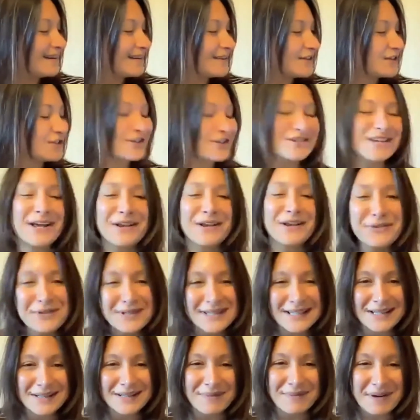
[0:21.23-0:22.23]
should tell you a
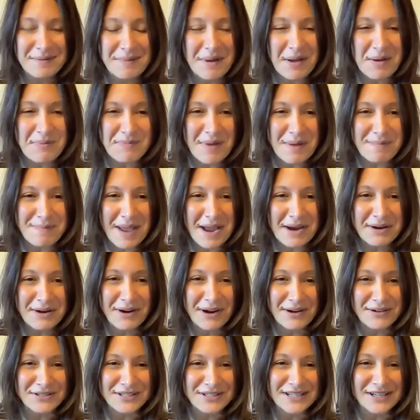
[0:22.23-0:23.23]
little bit about my
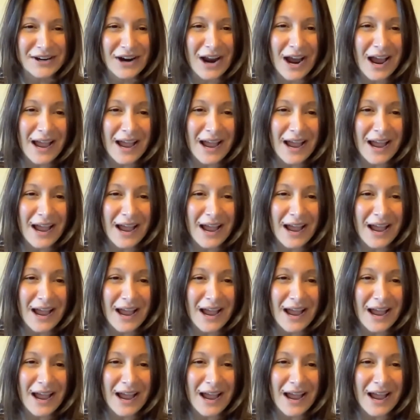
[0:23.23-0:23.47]
background here.